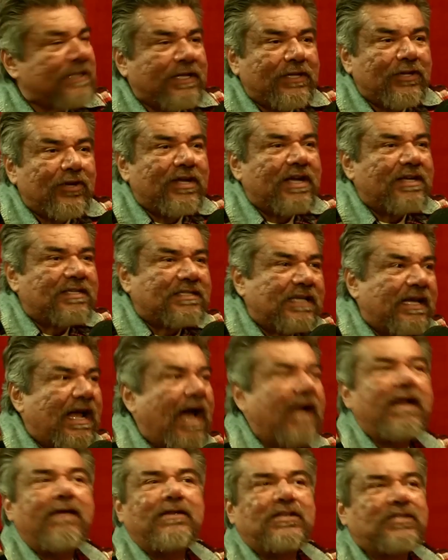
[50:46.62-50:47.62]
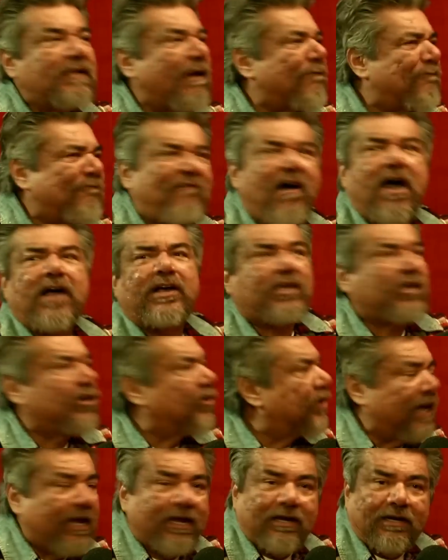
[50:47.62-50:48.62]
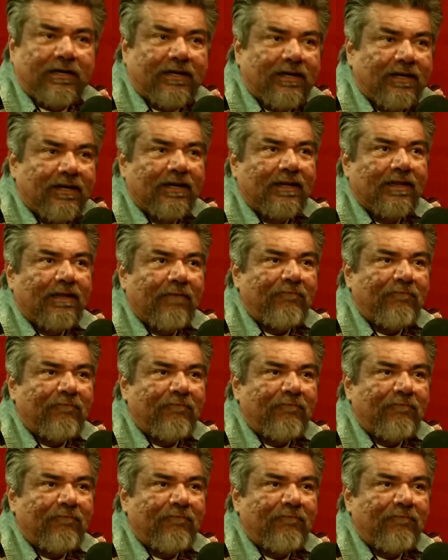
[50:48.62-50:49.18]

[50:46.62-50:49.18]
in there that said, I didn't say fuck you then. The night